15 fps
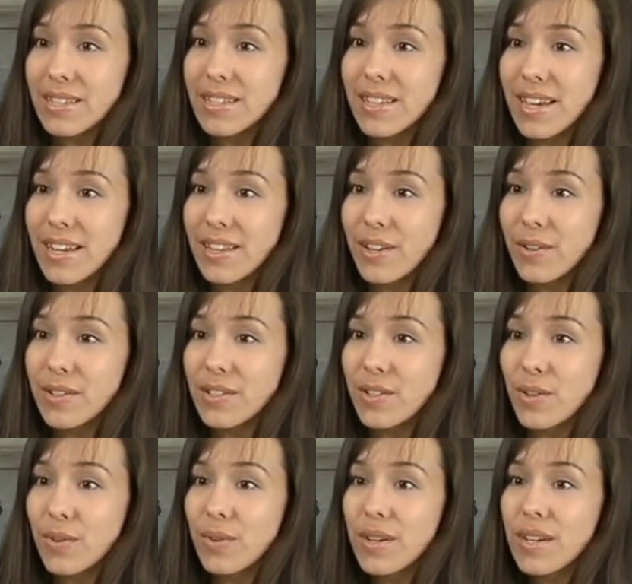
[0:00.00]
is that there is
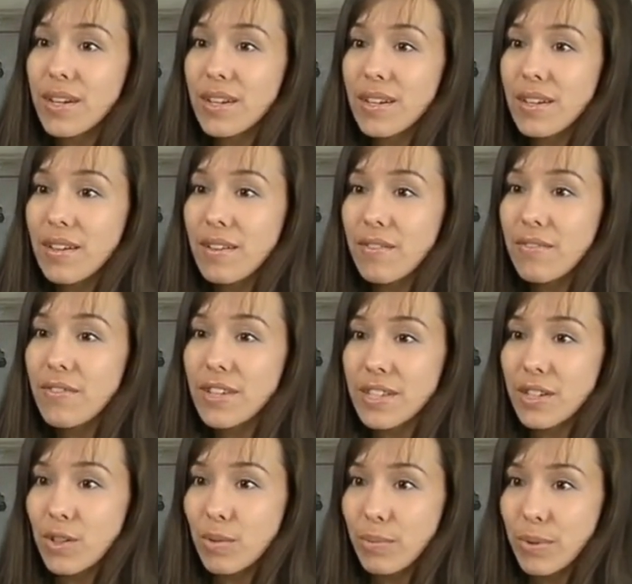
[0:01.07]
no
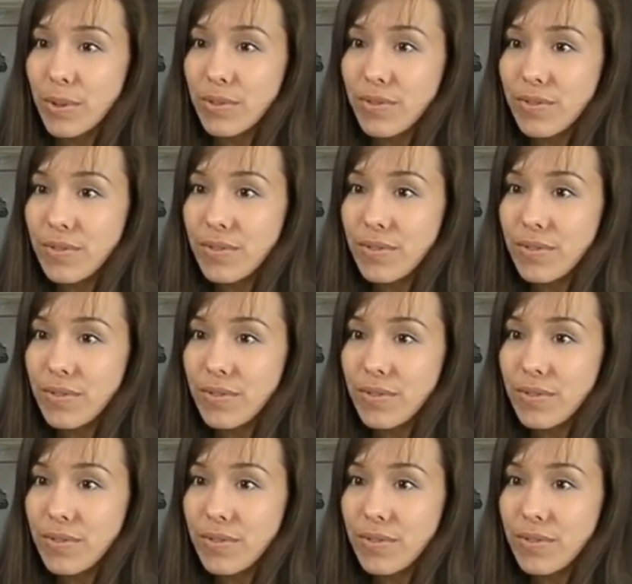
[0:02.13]
physical proof.